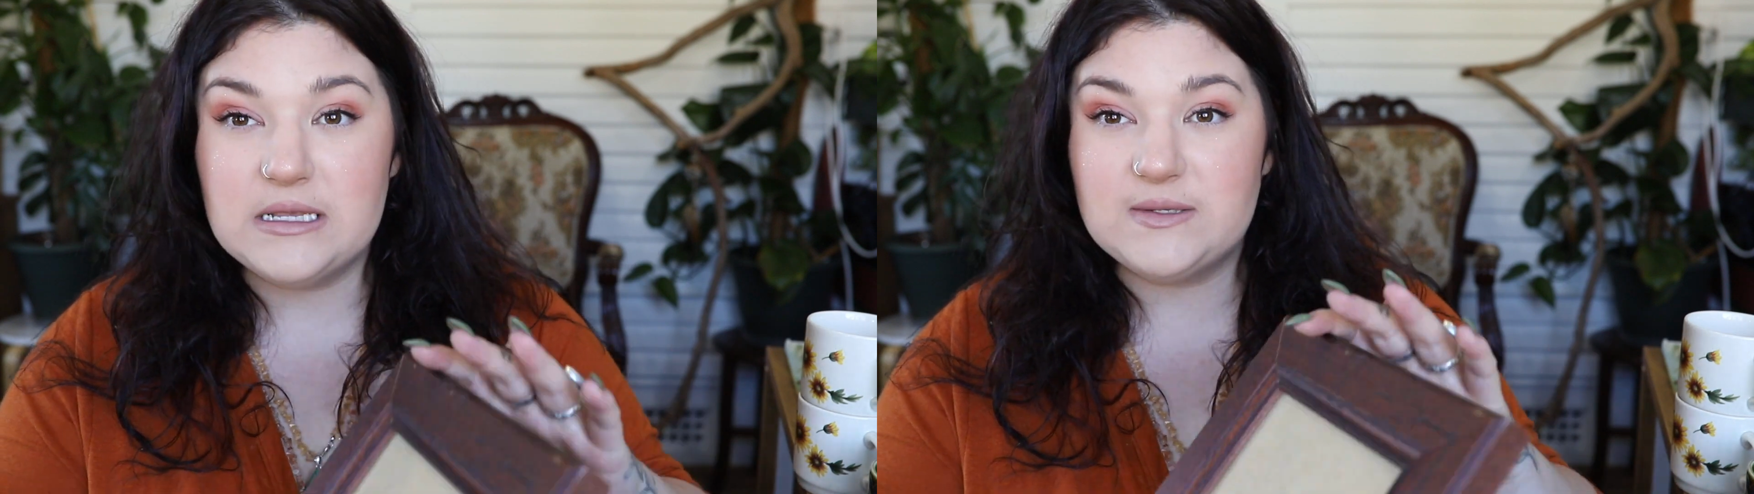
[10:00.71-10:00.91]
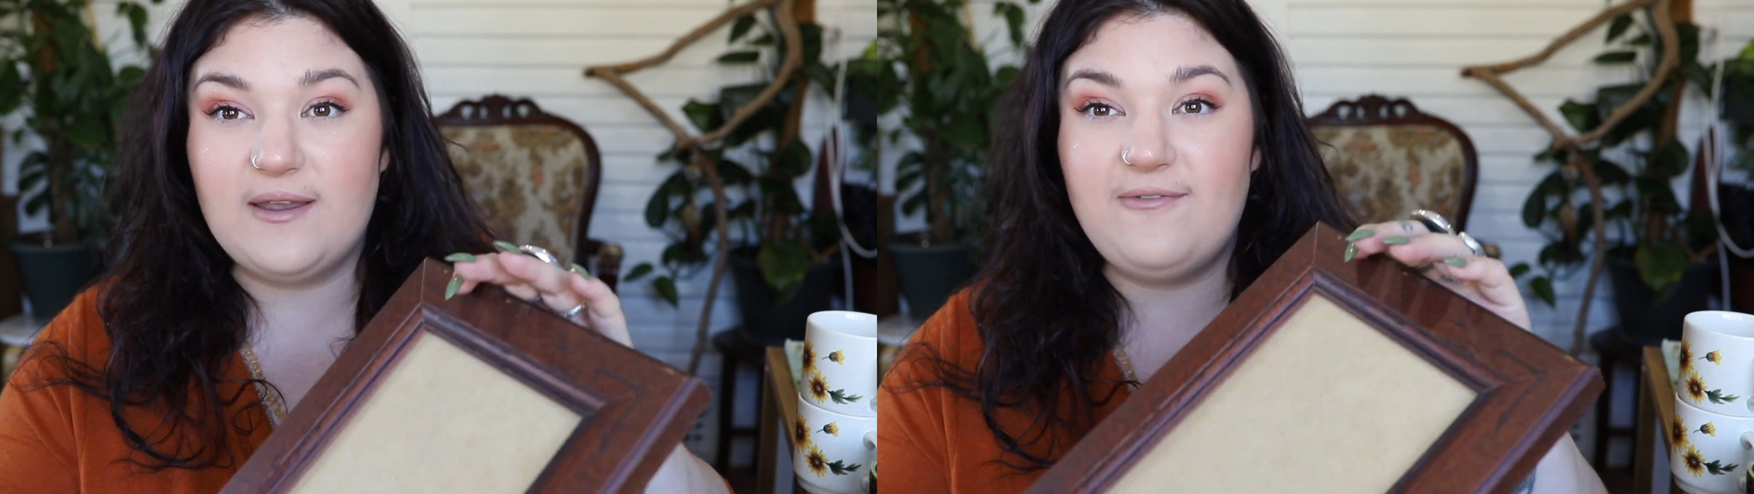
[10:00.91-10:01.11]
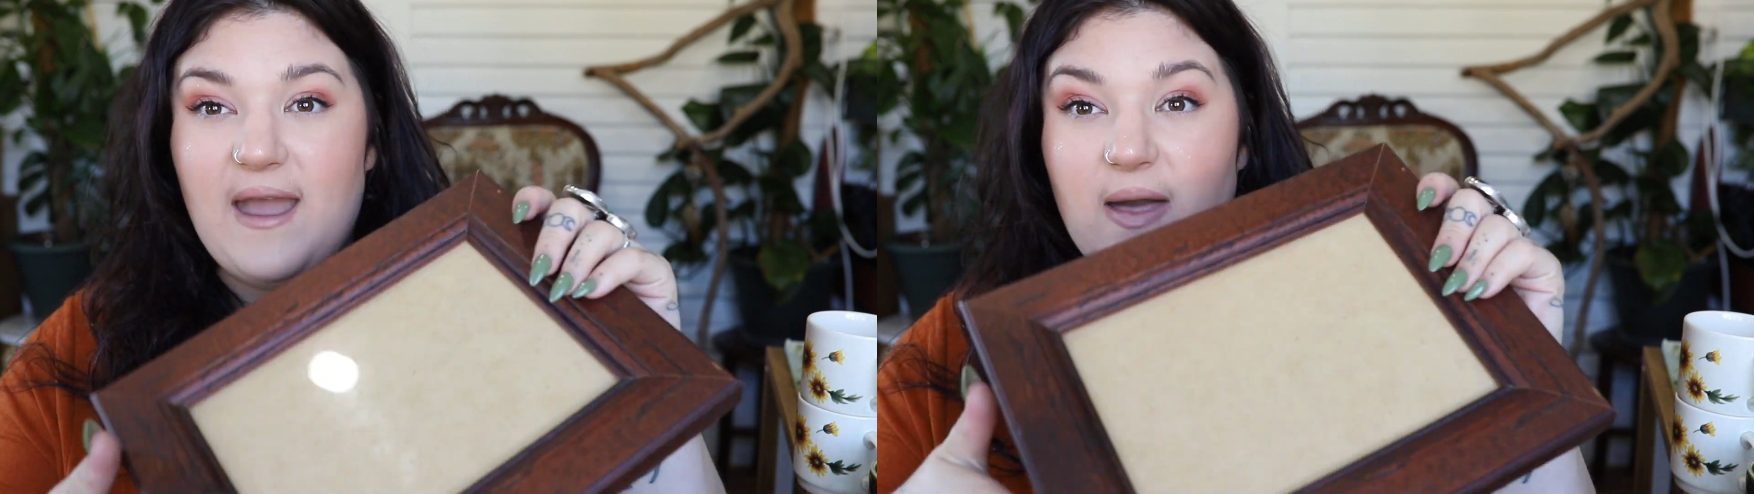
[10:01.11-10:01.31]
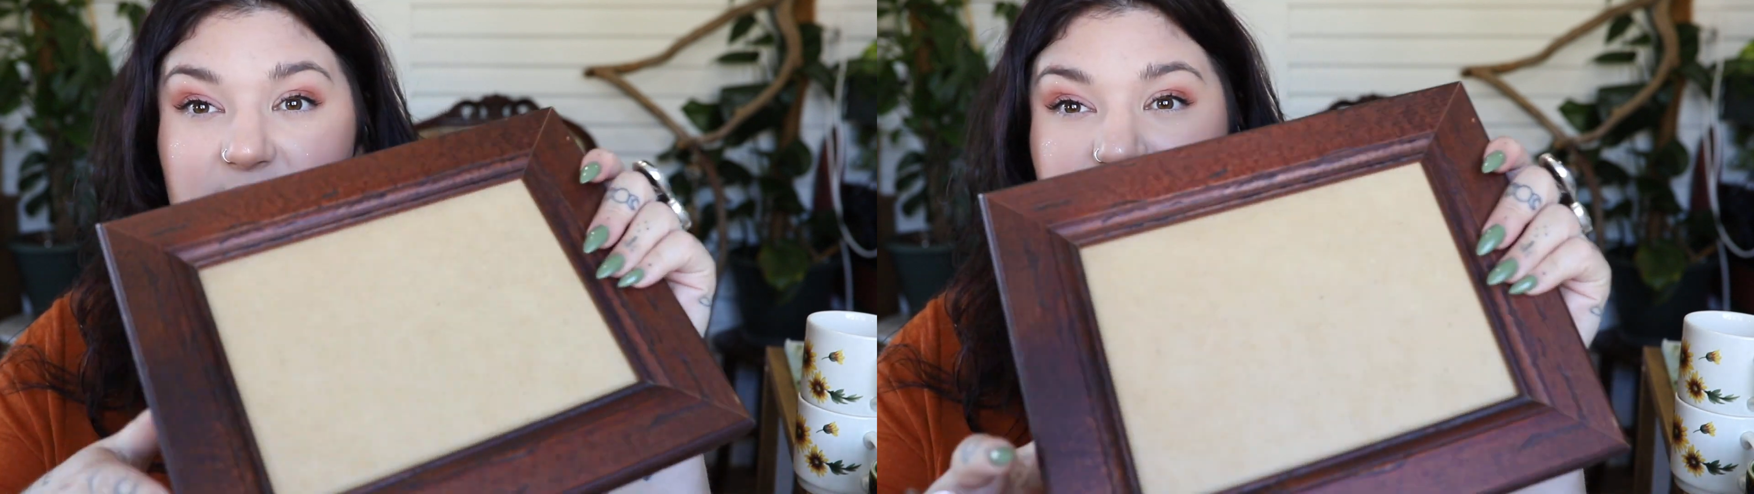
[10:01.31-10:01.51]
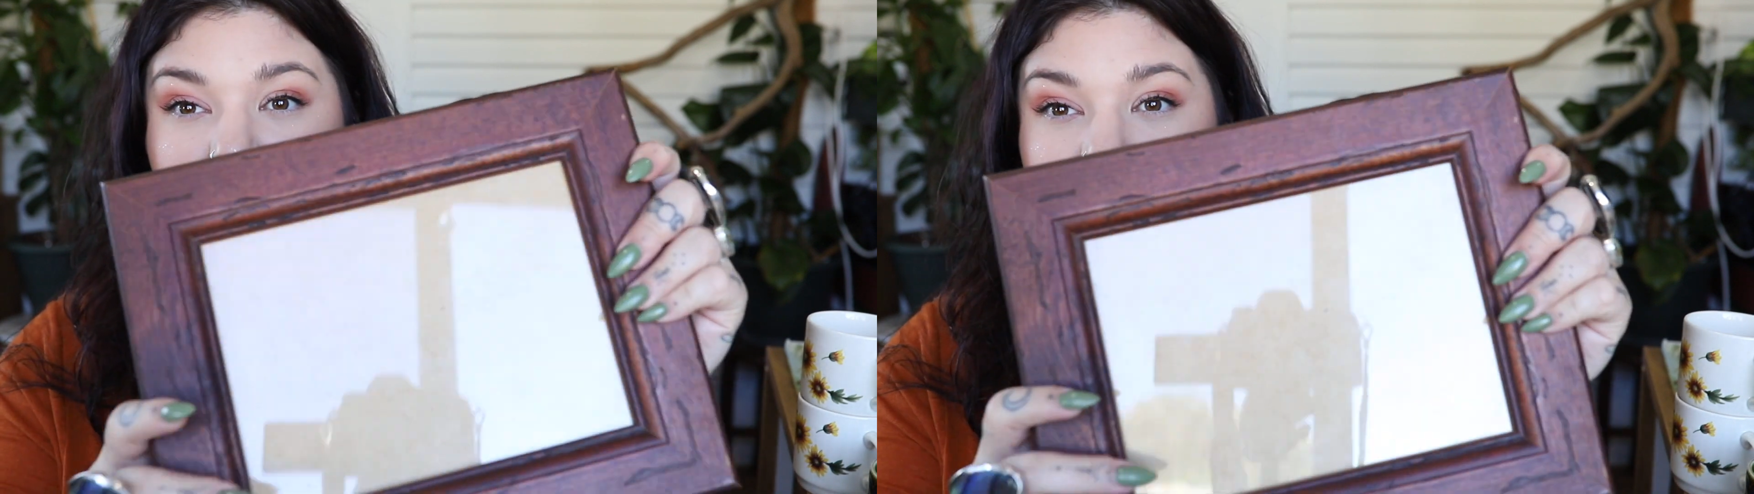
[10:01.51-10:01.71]
So I found
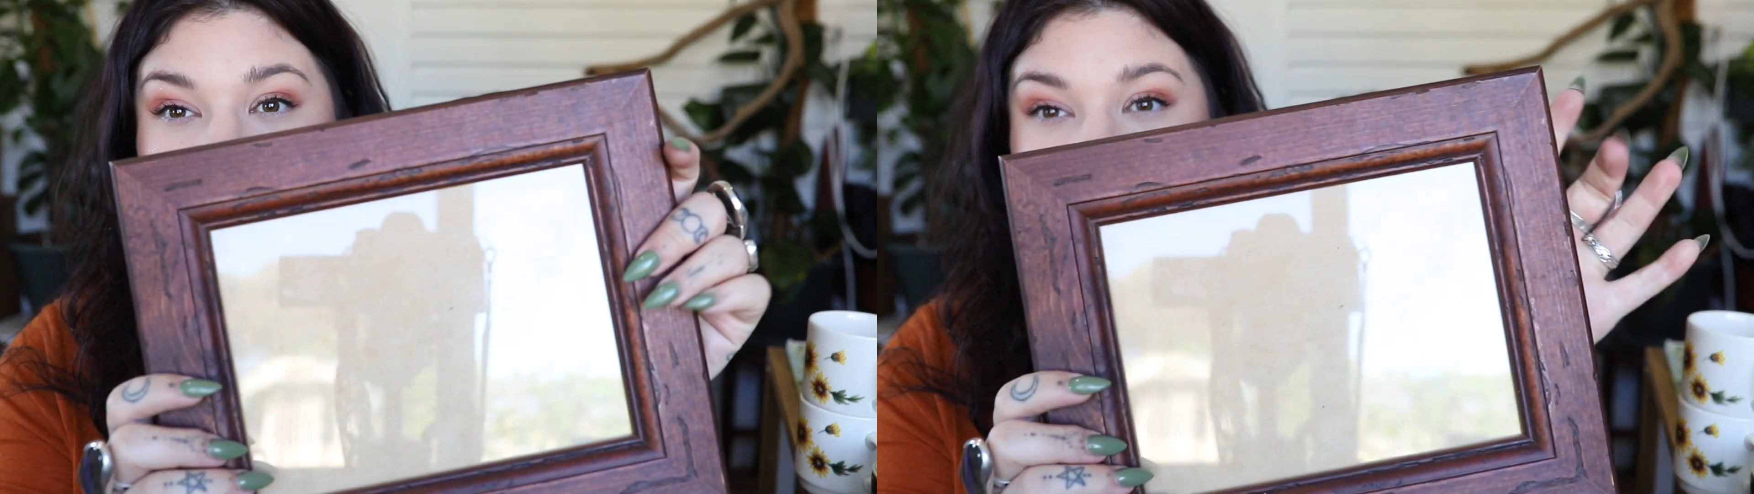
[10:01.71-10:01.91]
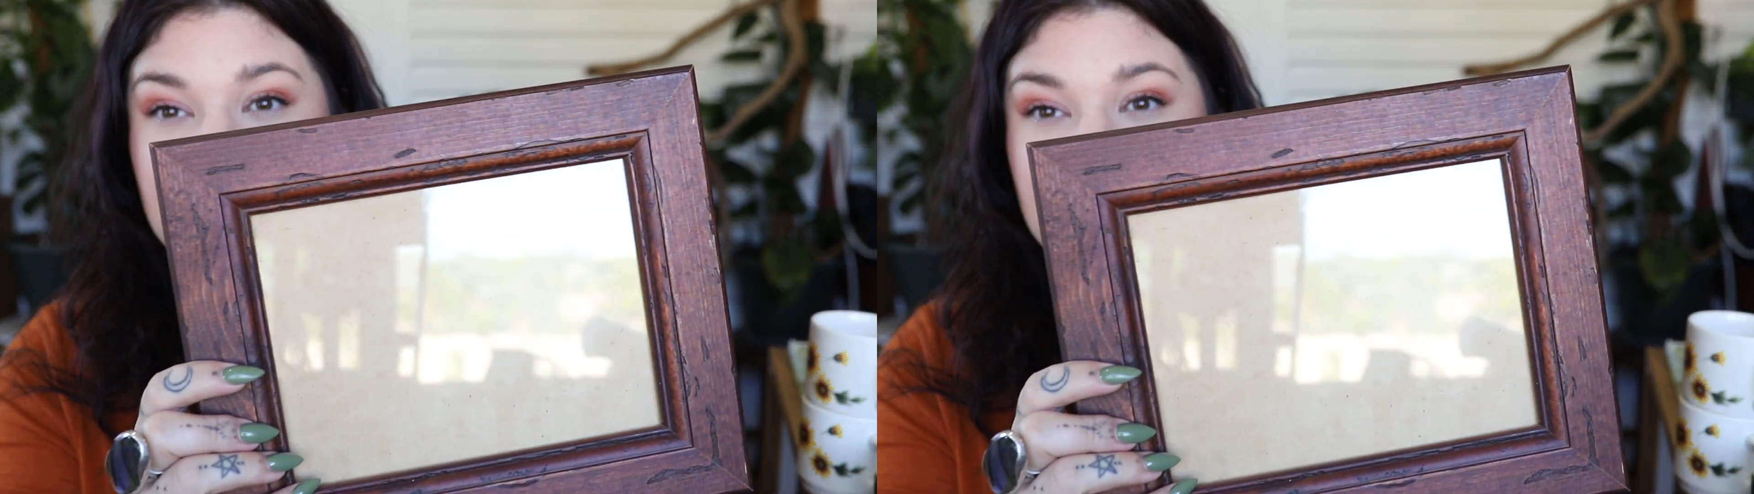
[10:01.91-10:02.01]
this really